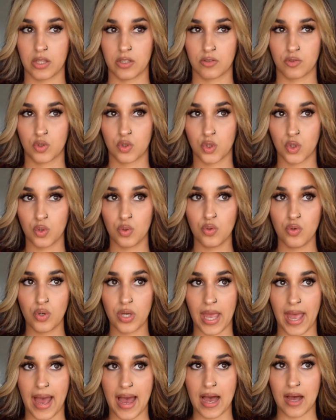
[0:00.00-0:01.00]
2
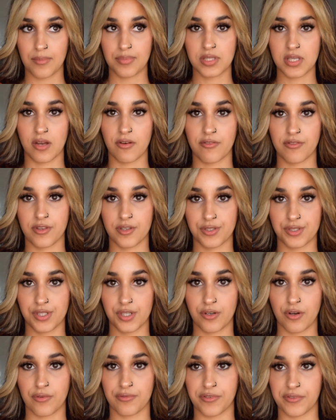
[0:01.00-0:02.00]
caps of the
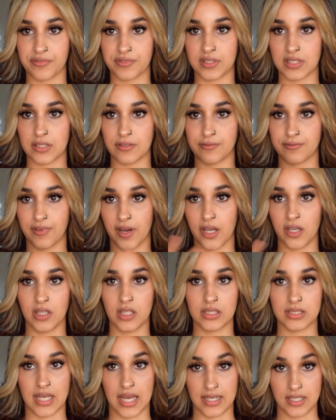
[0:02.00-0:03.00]
050
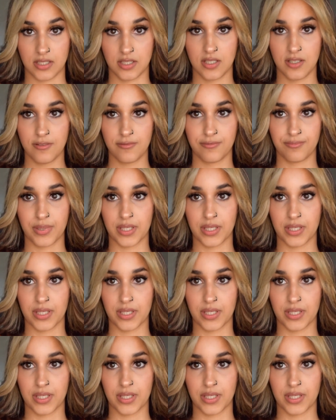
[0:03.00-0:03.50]
Violet Additive,